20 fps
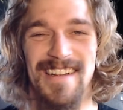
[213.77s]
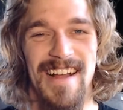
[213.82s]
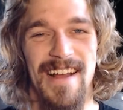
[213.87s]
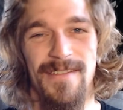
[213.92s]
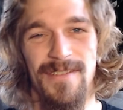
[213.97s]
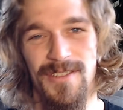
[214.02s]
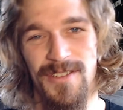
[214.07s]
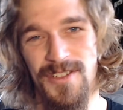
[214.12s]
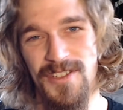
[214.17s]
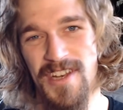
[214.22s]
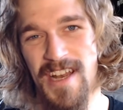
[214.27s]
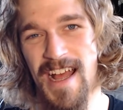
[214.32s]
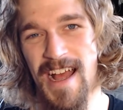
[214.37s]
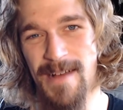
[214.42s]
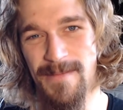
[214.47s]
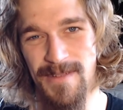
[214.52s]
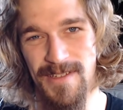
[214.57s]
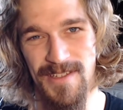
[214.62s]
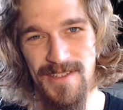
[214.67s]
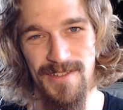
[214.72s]
Evolution
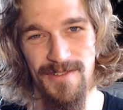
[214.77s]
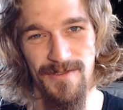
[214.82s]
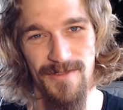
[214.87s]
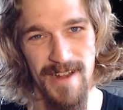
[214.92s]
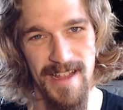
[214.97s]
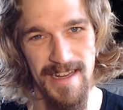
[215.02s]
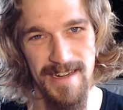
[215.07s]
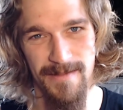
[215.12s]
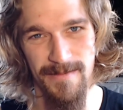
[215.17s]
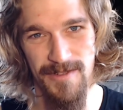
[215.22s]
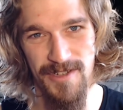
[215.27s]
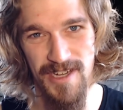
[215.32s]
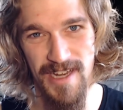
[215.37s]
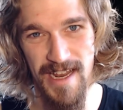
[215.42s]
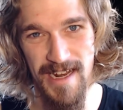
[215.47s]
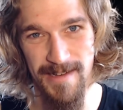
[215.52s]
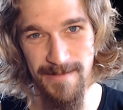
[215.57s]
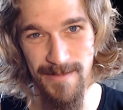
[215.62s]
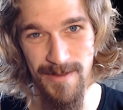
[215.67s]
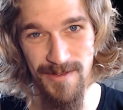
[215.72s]
happens through random
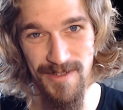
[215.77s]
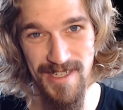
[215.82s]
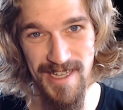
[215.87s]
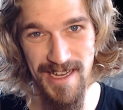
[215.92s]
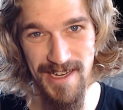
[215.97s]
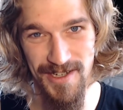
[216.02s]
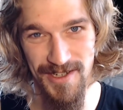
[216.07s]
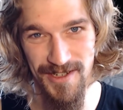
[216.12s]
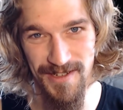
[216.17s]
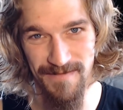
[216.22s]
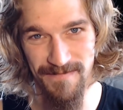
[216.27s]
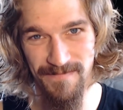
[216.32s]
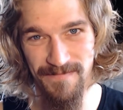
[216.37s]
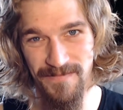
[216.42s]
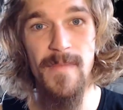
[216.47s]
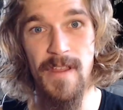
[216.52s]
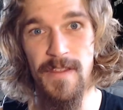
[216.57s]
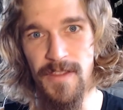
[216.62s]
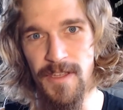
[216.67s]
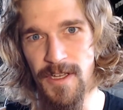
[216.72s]
genetic mutation.
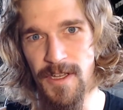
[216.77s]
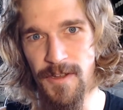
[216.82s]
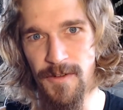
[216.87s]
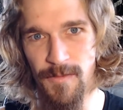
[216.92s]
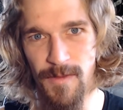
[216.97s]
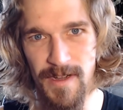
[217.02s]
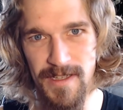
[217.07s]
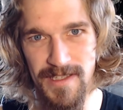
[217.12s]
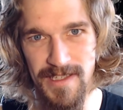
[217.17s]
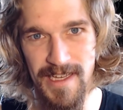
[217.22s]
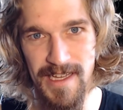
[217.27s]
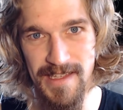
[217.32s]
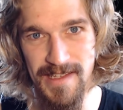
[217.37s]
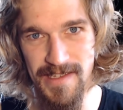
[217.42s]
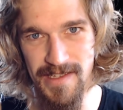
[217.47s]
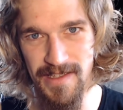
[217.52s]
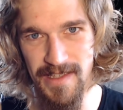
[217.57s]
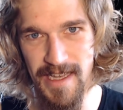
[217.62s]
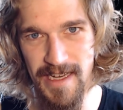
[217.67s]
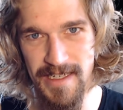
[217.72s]
The good ones get
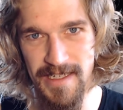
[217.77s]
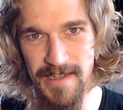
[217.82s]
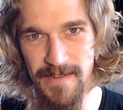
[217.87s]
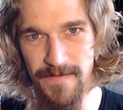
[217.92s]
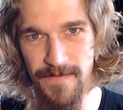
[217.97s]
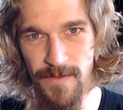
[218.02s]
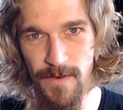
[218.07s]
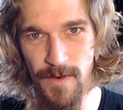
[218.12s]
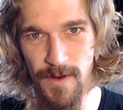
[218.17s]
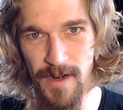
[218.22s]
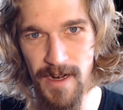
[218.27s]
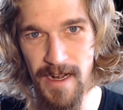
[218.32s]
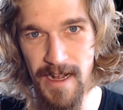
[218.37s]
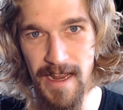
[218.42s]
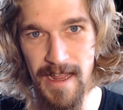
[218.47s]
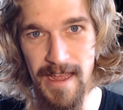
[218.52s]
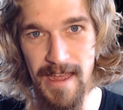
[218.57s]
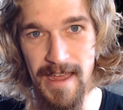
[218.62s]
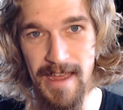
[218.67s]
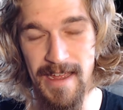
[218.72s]
selected for
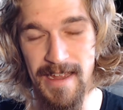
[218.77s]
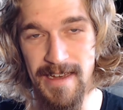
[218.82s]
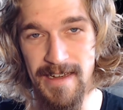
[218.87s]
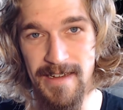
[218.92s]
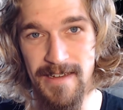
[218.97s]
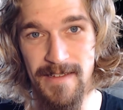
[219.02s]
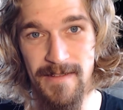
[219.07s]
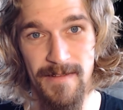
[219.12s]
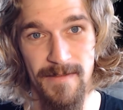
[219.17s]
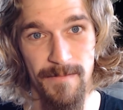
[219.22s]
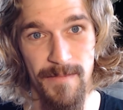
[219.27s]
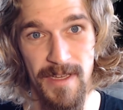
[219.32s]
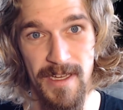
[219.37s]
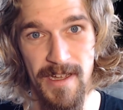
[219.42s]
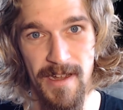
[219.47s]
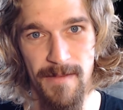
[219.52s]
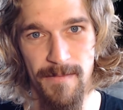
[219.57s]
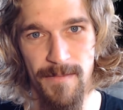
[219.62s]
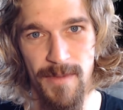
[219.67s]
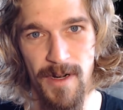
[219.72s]
and
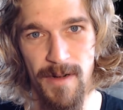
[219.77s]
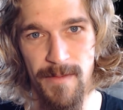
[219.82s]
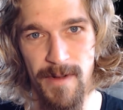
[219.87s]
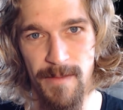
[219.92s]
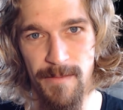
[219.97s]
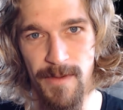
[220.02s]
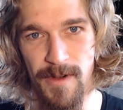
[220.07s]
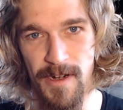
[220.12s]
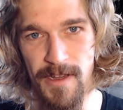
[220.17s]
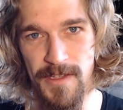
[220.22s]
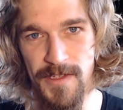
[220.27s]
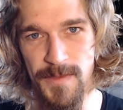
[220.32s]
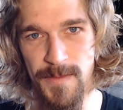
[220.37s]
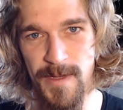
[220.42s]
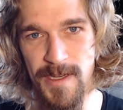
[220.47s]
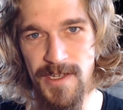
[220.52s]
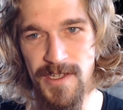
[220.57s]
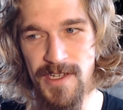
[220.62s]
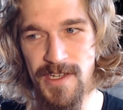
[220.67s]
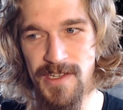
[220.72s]
become permanent part of the
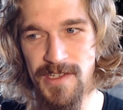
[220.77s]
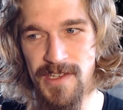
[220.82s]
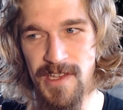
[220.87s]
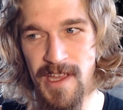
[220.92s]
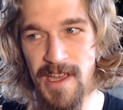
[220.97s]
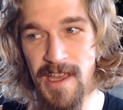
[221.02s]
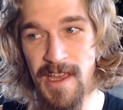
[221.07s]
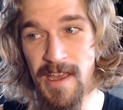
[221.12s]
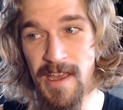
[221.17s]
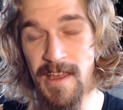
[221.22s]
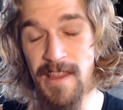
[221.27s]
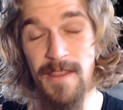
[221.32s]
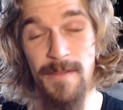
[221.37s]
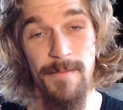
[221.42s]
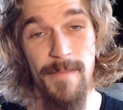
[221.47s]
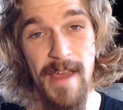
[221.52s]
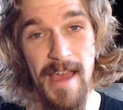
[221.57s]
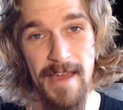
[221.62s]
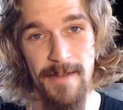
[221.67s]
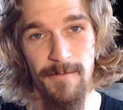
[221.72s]
species. The
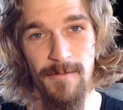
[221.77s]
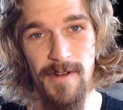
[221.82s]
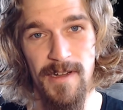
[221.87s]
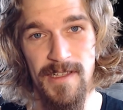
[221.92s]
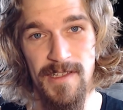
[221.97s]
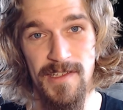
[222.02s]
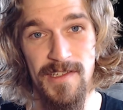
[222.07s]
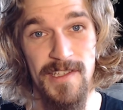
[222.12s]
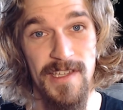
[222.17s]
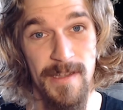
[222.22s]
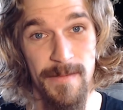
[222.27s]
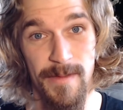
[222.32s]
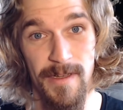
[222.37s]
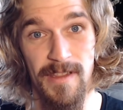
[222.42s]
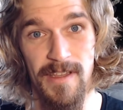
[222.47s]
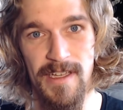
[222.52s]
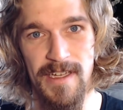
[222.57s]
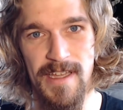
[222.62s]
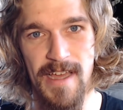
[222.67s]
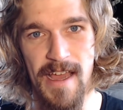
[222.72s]
bad ones
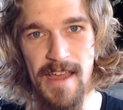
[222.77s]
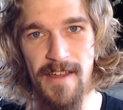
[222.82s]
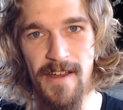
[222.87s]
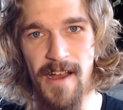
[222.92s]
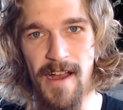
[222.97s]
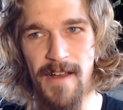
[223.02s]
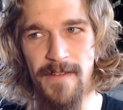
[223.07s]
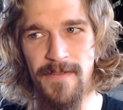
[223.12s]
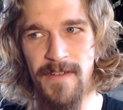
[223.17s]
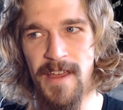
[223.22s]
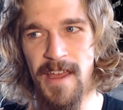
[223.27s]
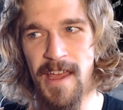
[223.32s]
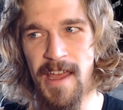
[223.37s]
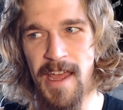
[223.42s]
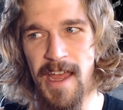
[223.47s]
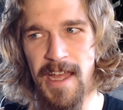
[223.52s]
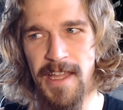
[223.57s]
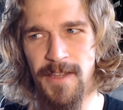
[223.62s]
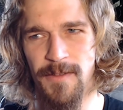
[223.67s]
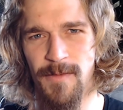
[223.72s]
typically die off,
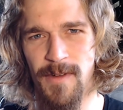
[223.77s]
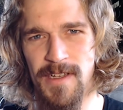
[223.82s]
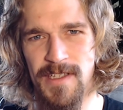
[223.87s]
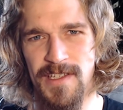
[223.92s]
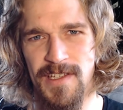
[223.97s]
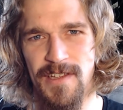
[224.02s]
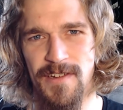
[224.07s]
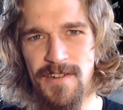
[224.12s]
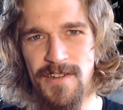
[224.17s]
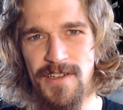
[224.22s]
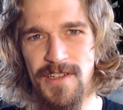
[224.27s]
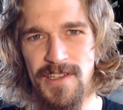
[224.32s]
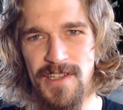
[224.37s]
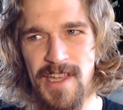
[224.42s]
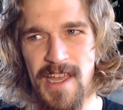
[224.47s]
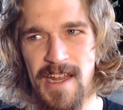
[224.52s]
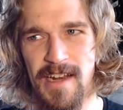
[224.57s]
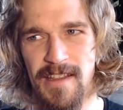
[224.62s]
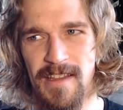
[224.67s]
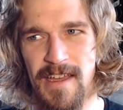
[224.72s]
and the ones that are just
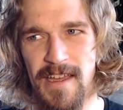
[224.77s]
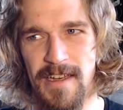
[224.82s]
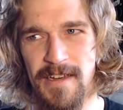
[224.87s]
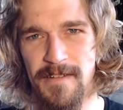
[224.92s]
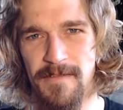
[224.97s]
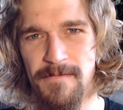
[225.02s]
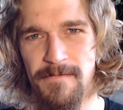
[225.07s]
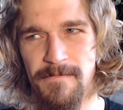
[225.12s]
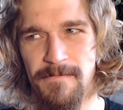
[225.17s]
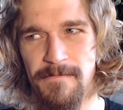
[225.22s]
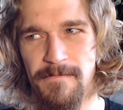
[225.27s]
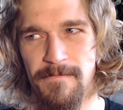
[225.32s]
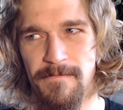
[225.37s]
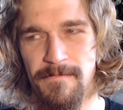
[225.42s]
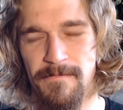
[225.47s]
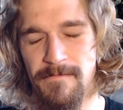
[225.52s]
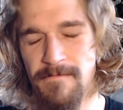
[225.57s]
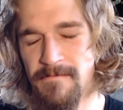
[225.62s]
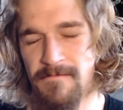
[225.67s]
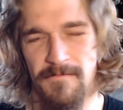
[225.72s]
kind of like,
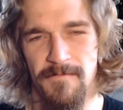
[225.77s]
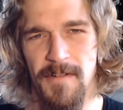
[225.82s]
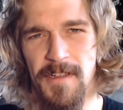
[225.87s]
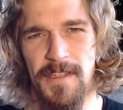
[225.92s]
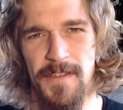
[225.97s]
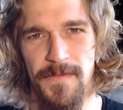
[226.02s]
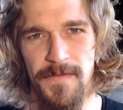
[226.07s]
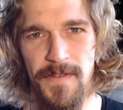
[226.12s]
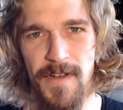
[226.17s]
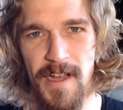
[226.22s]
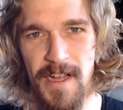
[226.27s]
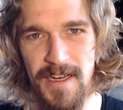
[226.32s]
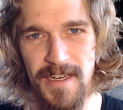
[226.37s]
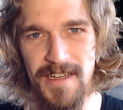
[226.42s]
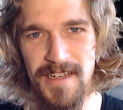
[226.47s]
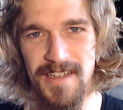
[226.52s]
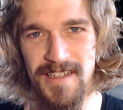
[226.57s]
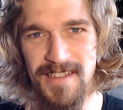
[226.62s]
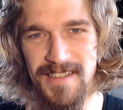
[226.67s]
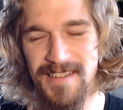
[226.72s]
what the fuck,
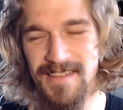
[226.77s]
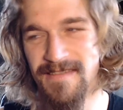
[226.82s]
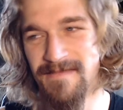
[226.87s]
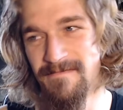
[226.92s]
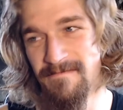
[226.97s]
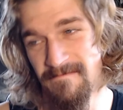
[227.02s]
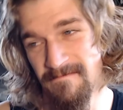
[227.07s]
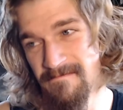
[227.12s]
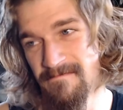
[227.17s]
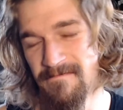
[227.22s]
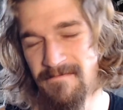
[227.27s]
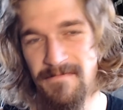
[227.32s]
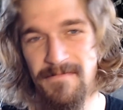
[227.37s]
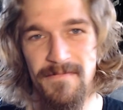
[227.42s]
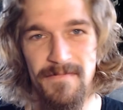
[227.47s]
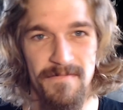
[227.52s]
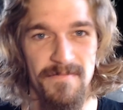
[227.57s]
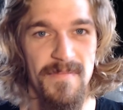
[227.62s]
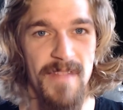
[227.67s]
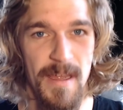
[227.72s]

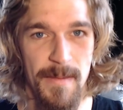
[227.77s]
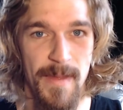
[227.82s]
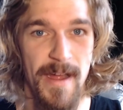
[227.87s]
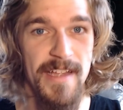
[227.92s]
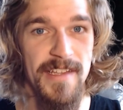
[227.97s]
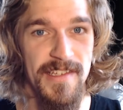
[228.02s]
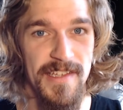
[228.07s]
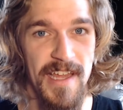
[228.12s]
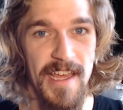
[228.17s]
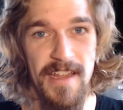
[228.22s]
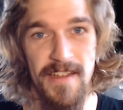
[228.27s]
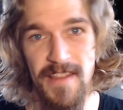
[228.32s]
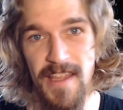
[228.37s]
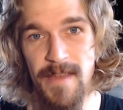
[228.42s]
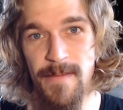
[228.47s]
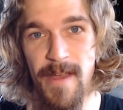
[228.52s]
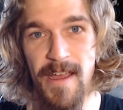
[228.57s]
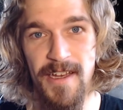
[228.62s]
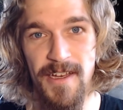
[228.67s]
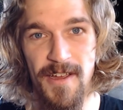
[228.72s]
they might stay and
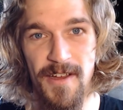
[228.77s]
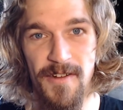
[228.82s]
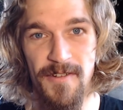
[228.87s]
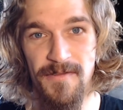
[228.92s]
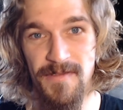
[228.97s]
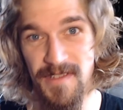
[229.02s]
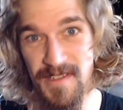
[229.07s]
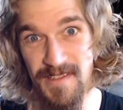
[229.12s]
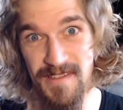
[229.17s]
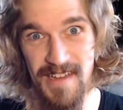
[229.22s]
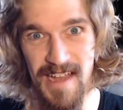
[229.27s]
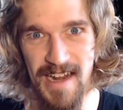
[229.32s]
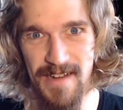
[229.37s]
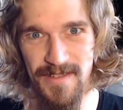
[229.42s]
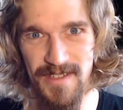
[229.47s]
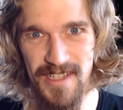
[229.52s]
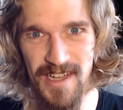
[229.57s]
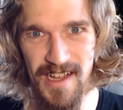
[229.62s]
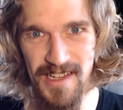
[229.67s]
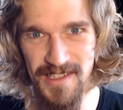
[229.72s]
they might go. Kind of
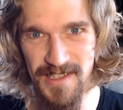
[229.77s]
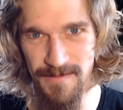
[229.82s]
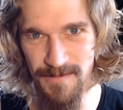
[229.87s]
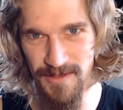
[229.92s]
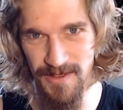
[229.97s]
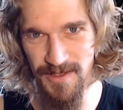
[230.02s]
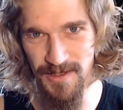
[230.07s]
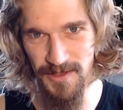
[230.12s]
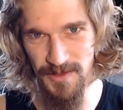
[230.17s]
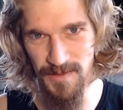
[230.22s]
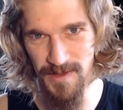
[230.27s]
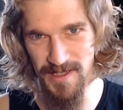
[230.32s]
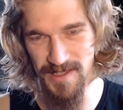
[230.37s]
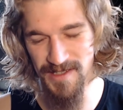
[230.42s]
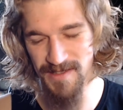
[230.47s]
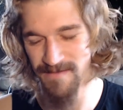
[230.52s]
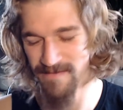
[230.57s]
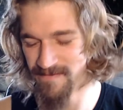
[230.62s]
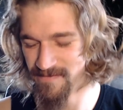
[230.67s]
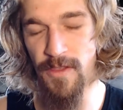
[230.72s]
a toss-up with those
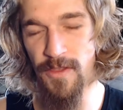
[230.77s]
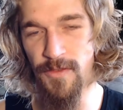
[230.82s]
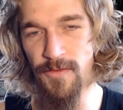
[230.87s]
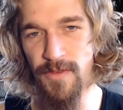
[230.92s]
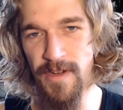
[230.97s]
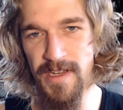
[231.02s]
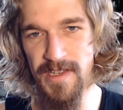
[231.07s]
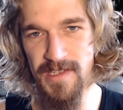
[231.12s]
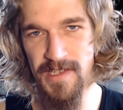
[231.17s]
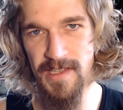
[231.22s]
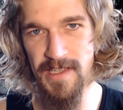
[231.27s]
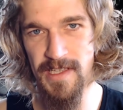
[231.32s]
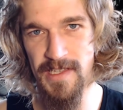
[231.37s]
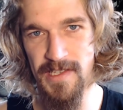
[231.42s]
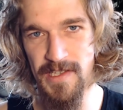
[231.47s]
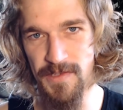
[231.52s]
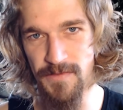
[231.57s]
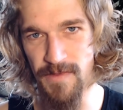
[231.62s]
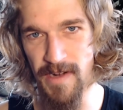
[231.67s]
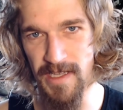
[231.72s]
ones. The reason
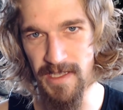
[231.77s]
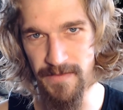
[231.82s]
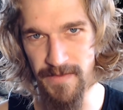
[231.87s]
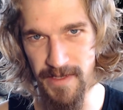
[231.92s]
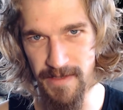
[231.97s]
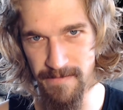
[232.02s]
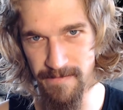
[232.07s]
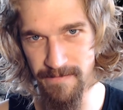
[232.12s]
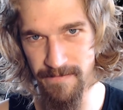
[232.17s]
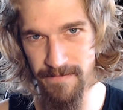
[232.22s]
this is relevant